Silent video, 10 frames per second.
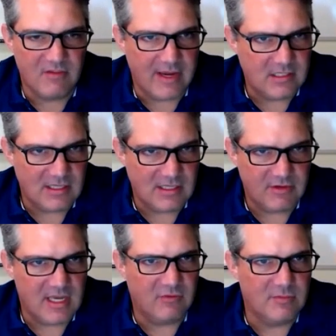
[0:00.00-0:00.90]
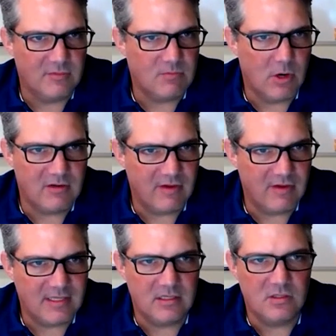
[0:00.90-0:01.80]
devices, everything from smart
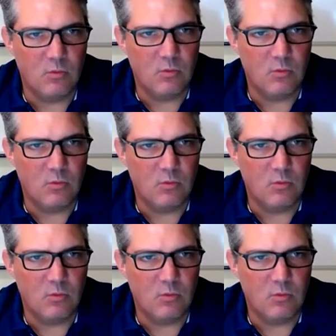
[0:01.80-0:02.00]
devices,